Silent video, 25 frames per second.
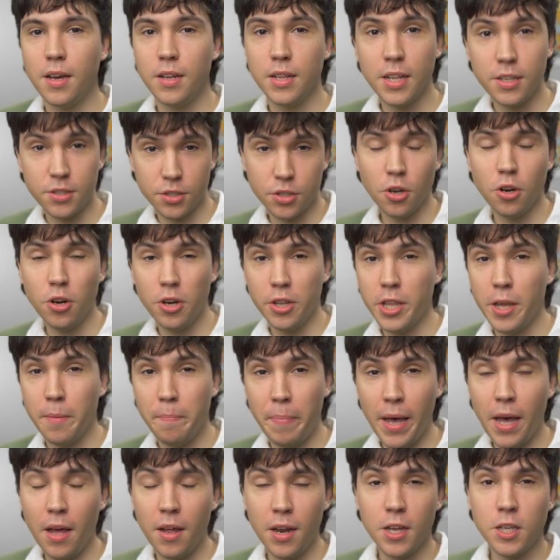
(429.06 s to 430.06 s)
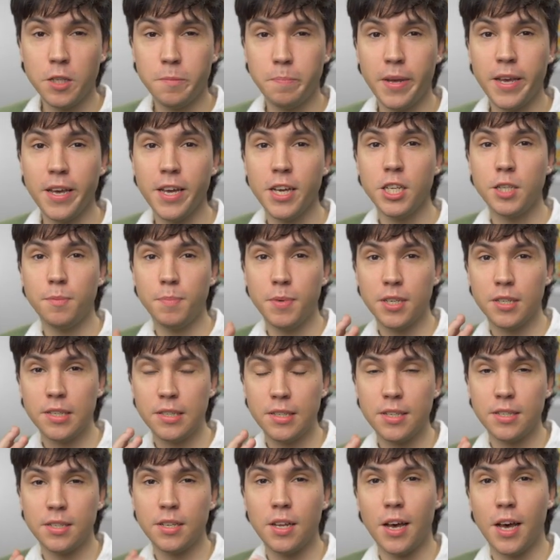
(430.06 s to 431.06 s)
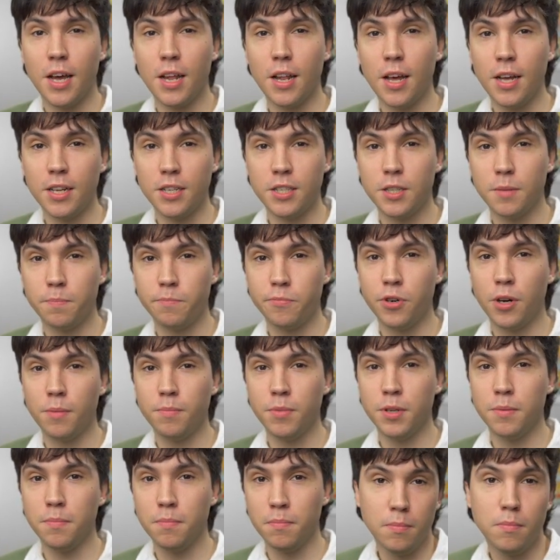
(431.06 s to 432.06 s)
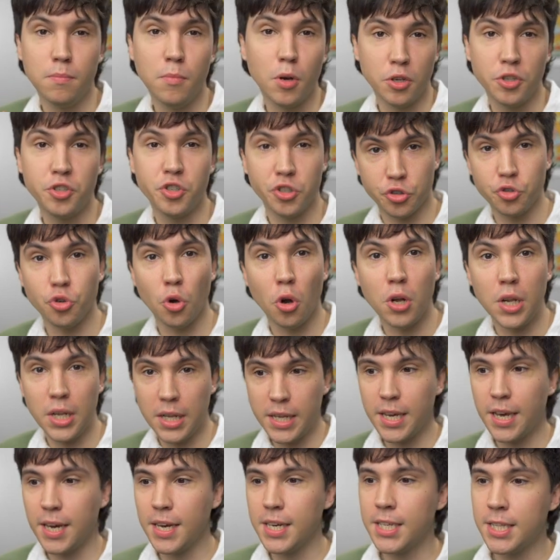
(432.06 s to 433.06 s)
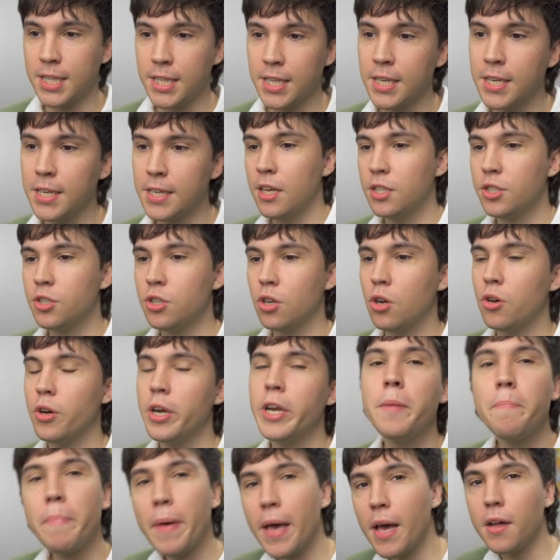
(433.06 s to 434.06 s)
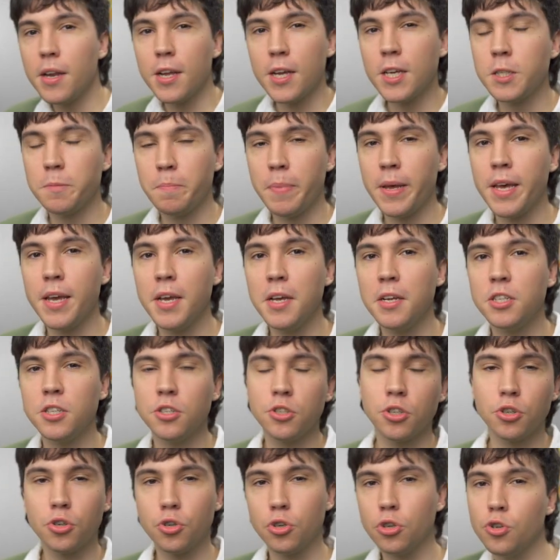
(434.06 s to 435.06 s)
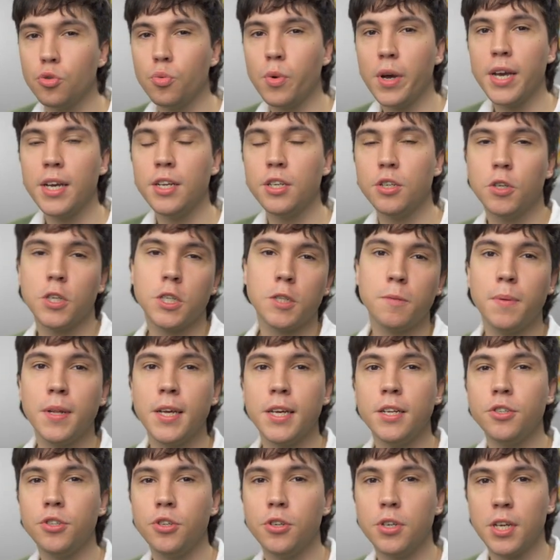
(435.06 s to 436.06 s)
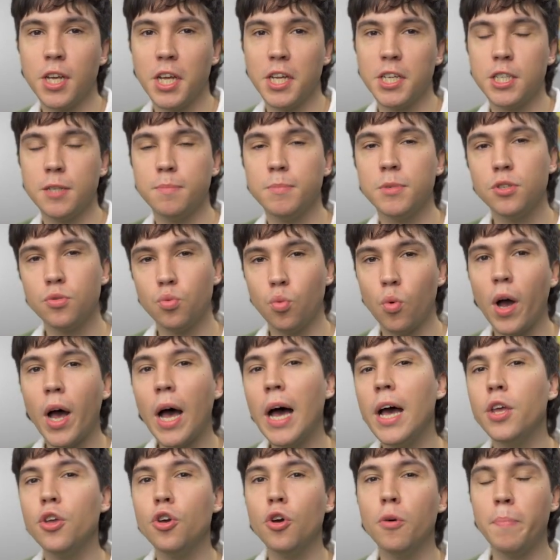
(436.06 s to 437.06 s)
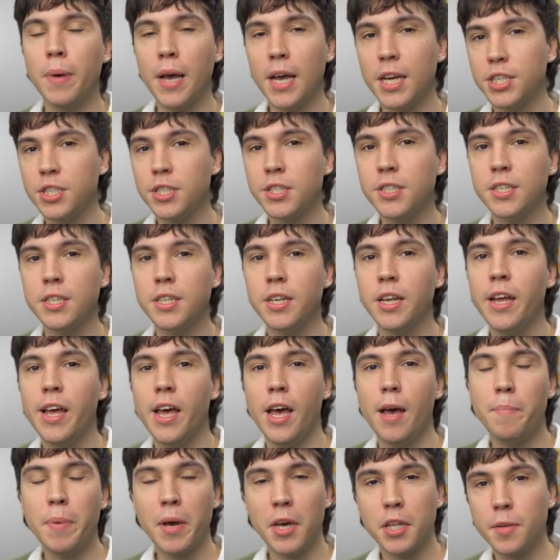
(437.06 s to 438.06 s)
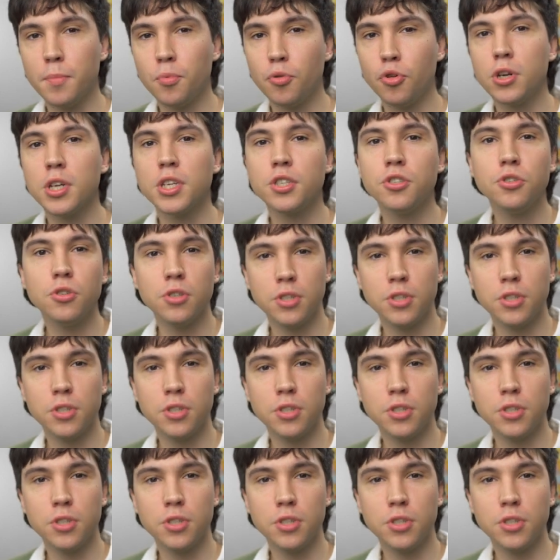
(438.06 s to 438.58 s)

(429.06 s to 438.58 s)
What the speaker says: Let's go to the About Us page because this highlights the problem most strongly, I think. So an About Us page is a good way to explain to your customers why you're passionate about the products you're